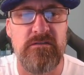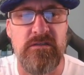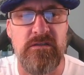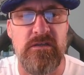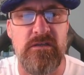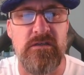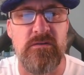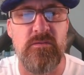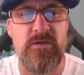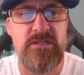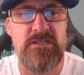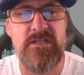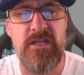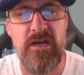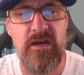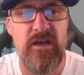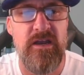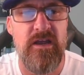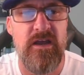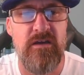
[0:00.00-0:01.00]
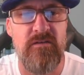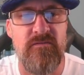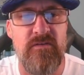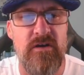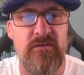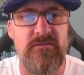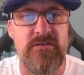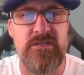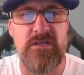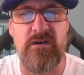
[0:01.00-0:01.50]
Wednesday night, half
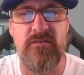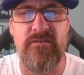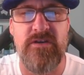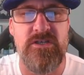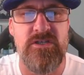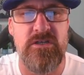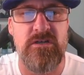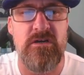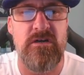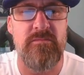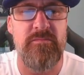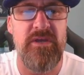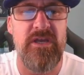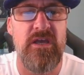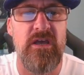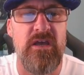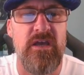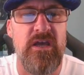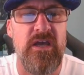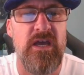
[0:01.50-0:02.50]
off at Salvation Army.